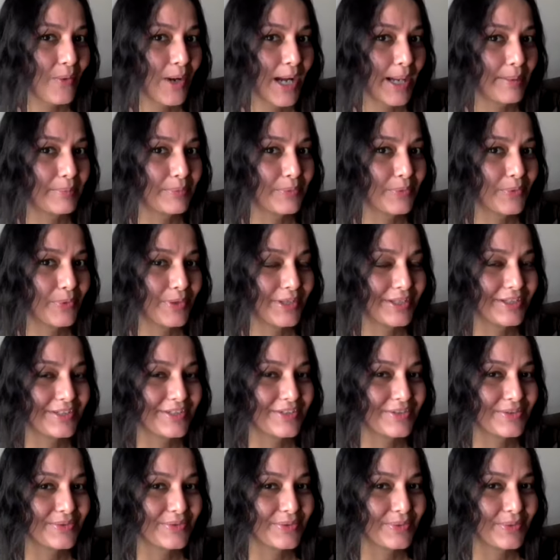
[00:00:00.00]
I
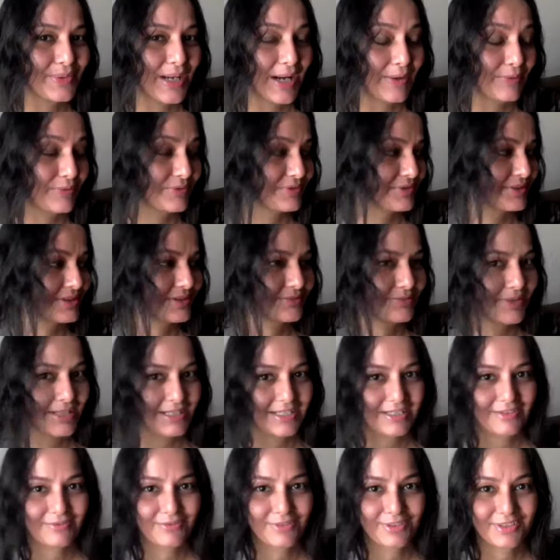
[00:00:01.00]
was just
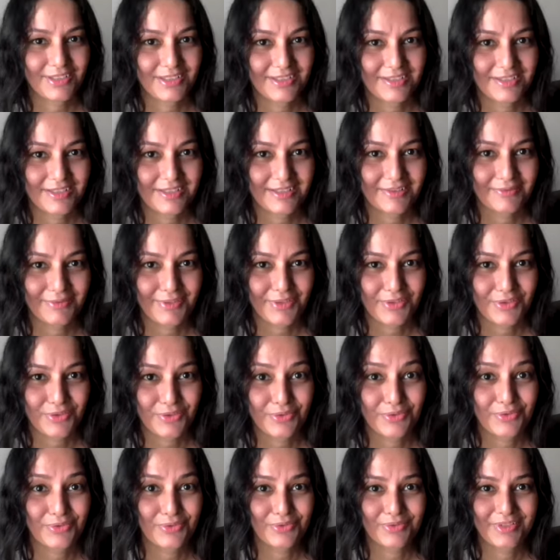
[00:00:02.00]
waiting for this to
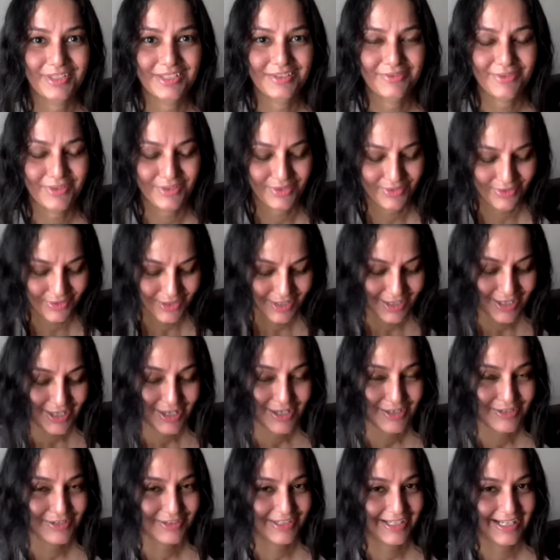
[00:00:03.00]
shoot this video
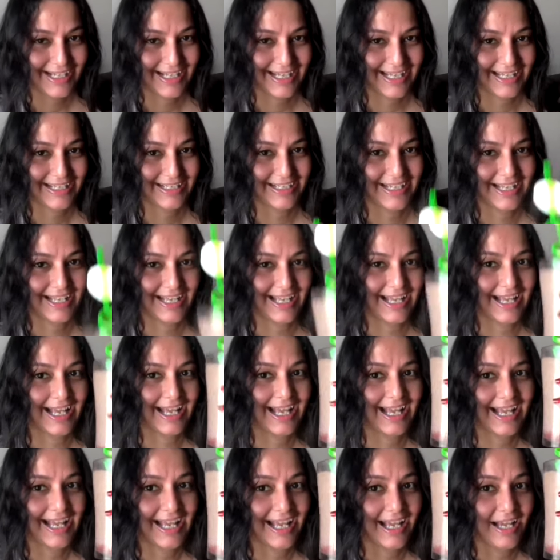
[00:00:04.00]
so that I can
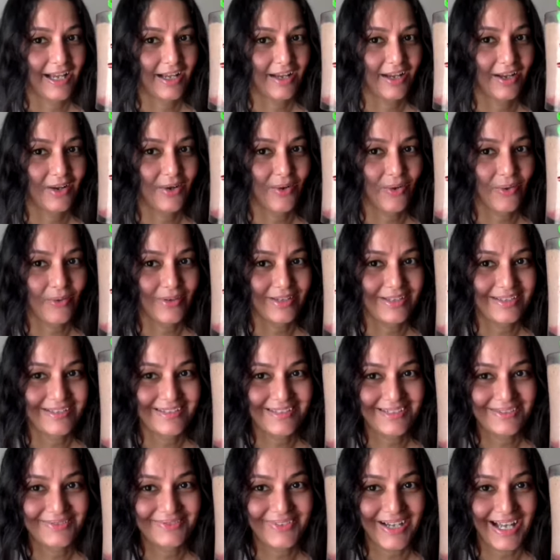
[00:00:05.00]
go
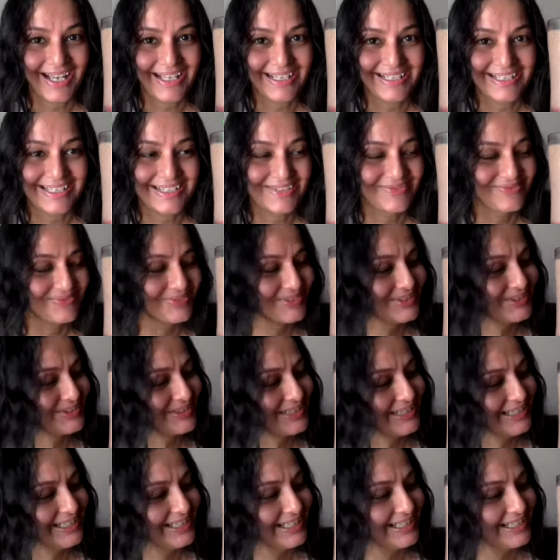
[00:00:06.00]
into my
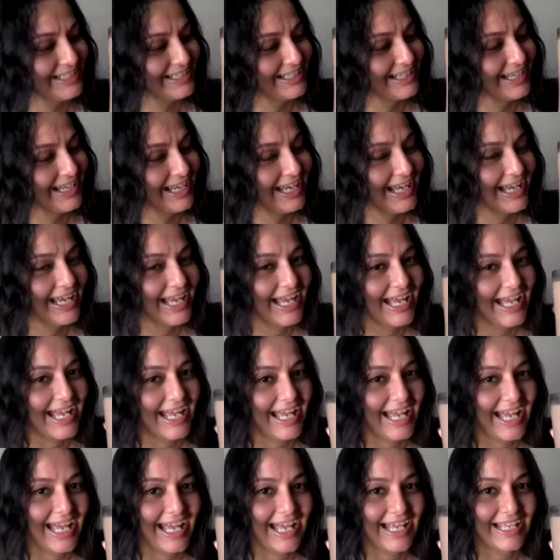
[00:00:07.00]
smoothie,
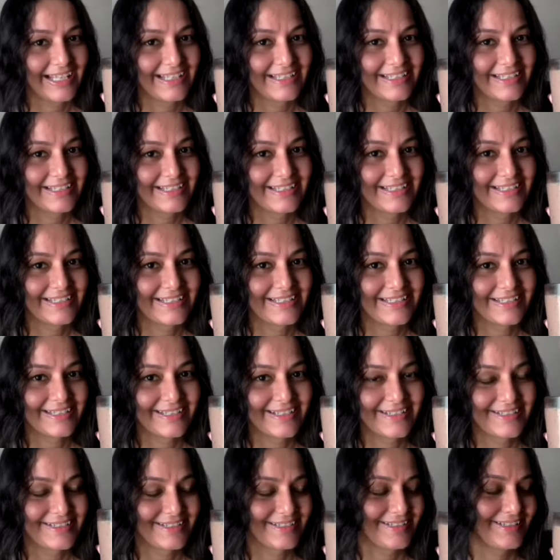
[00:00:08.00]
and
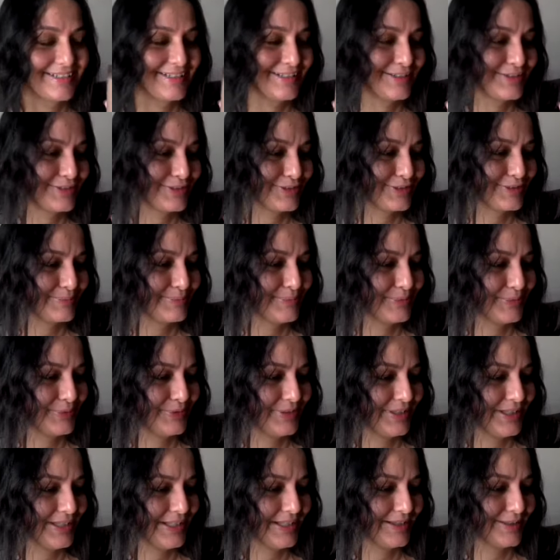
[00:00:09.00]
it's a delicious
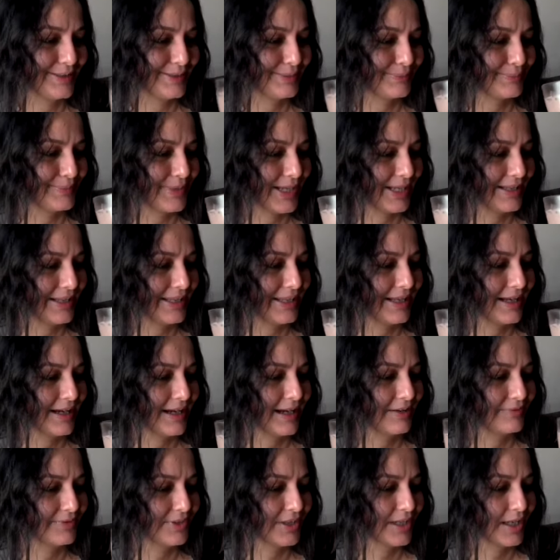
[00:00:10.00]
smoothie. I think
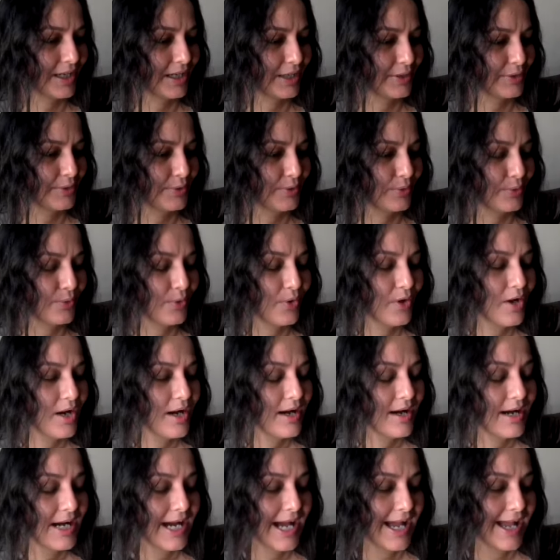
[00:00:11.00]
avocado
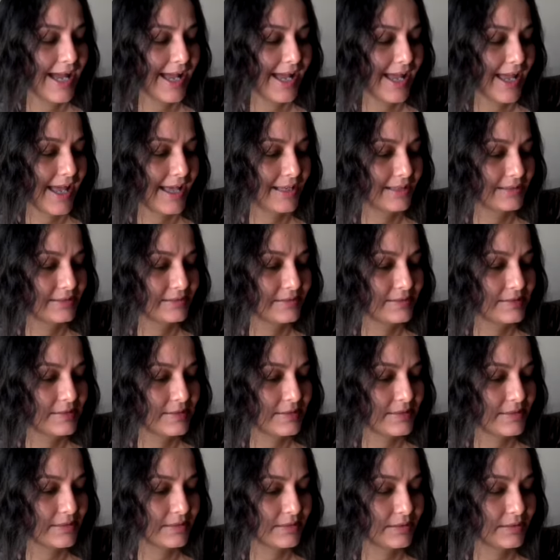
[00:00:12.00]
and